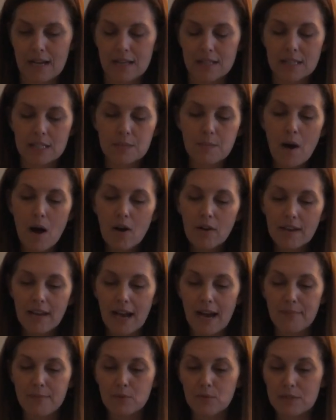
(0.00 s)
The small
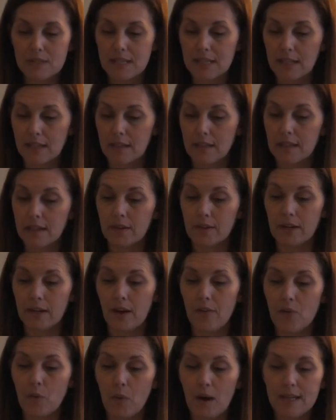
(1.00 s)
cabin was in a clearing
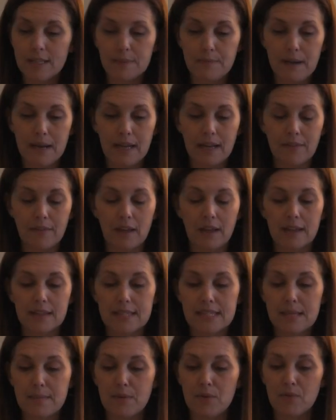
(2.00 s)
on the west bank of the
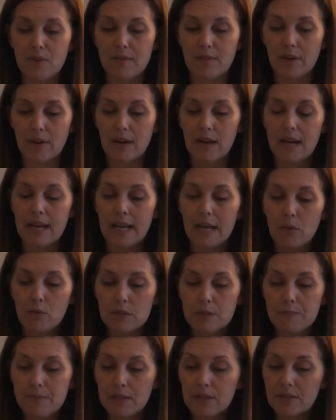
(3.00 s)
Kissimmee River. It
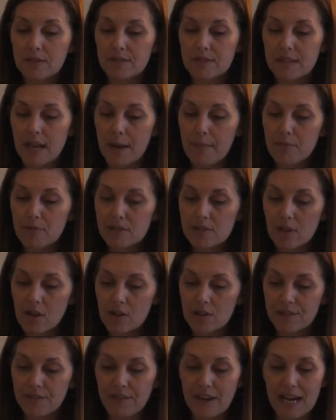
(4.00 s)
was built of cypress
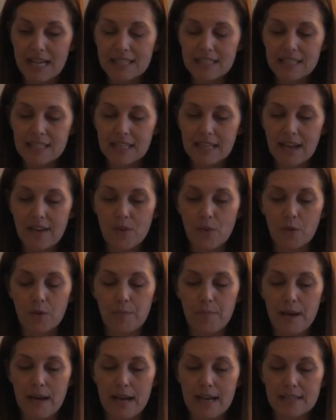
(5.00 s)
logs fastened together
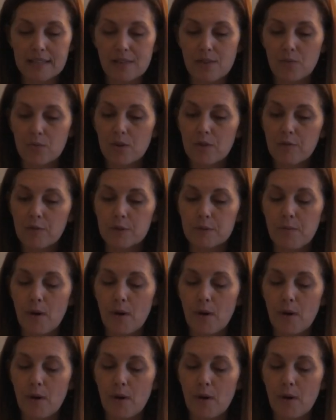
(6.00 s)
with pegs, and the roof was